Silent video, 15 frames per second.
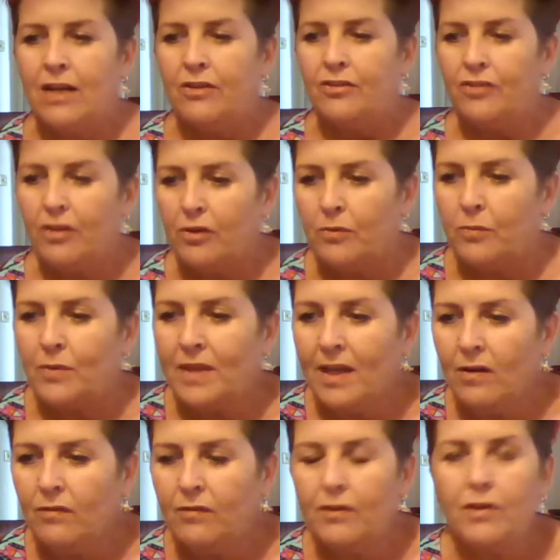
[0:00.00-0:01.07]
So,
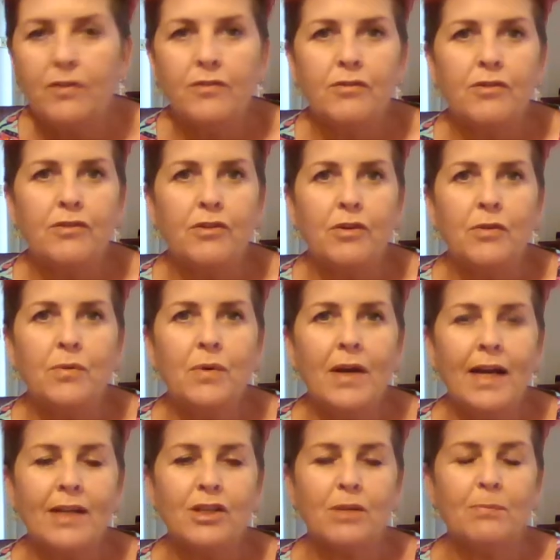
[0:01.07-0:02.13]
without further ado,
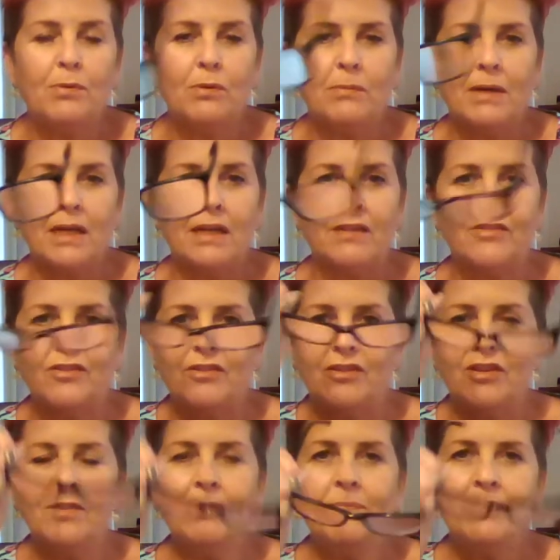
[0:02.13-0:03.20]
I shall put my glasses
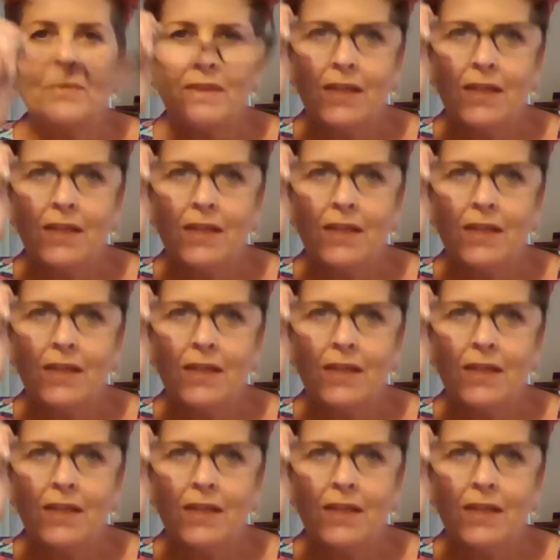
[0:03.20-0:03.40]
on.